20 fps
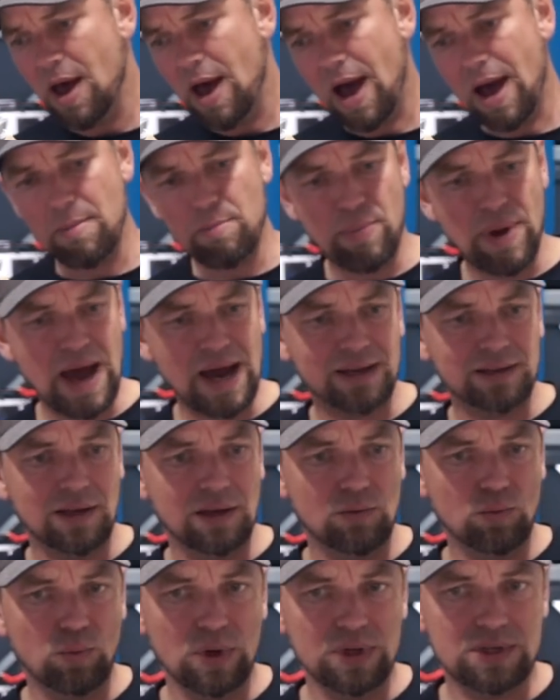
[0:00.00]
I backed
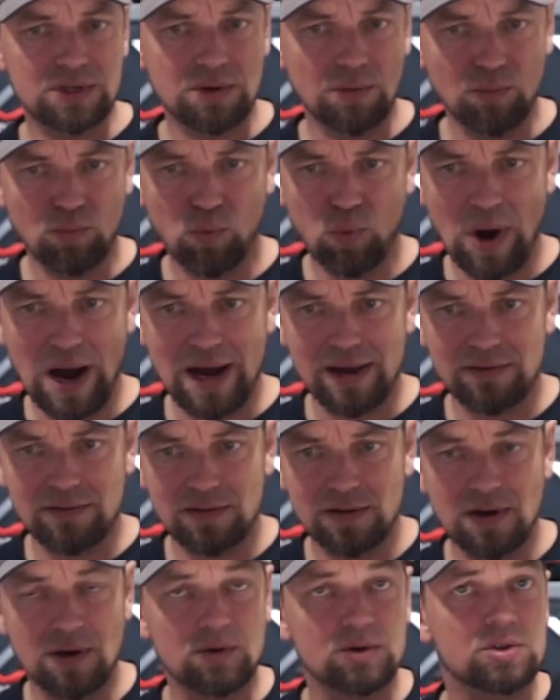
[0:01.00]
it with some
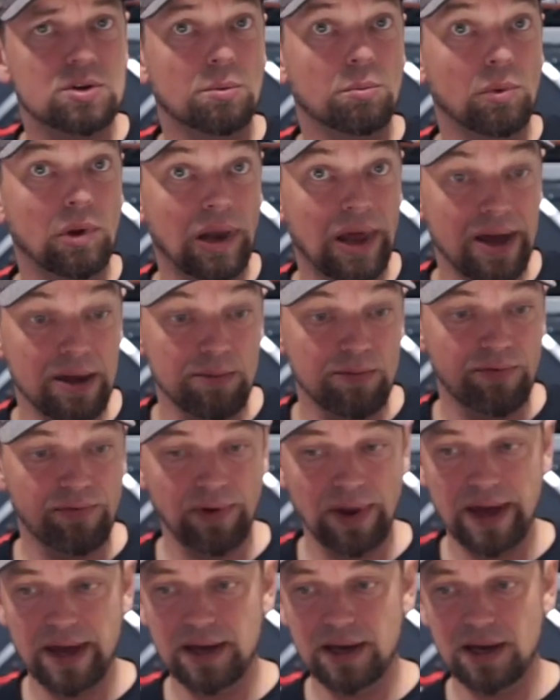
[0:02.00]
white. There's some lame
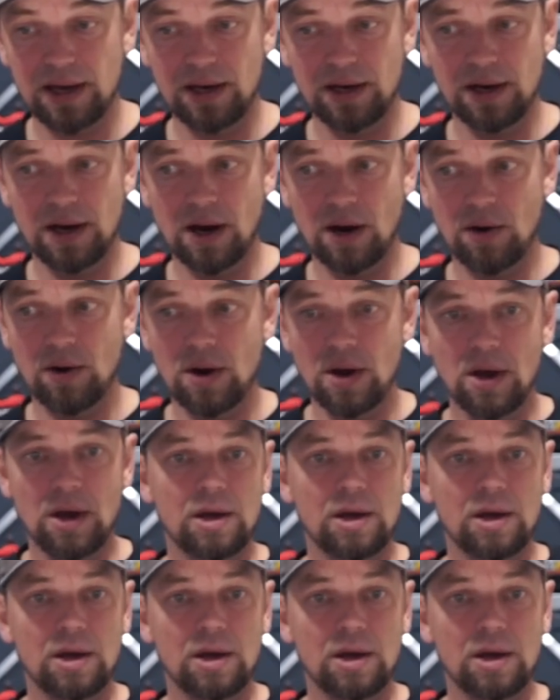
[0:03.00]
flake in there.